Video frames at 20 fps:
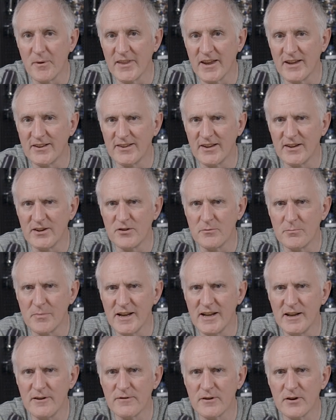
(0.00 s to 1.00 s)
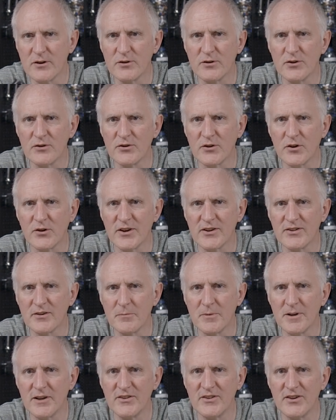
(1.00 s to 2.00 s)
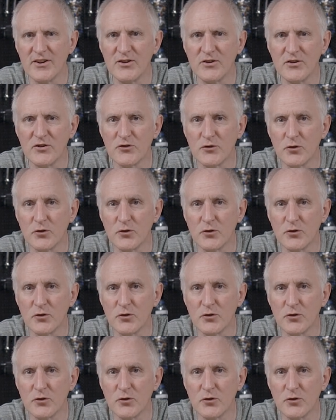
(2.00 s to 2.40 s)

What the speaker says: but they tend to mainly focus on its ability to